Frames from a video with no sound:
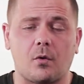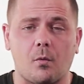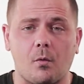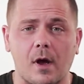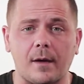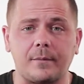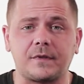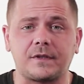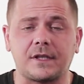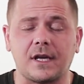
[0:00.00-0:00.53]

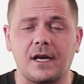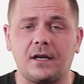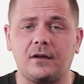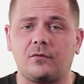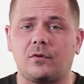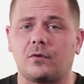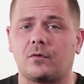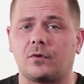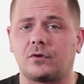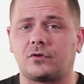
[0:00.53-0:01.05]
website
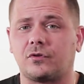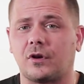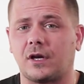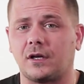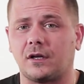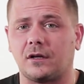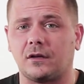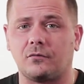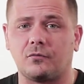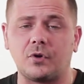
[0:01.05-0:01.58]
where we're trying
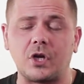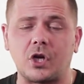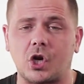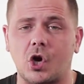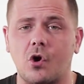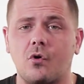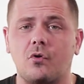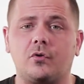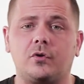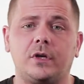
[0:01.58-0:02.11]
to
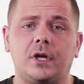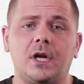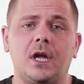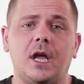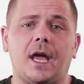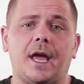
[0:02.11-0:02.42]
recode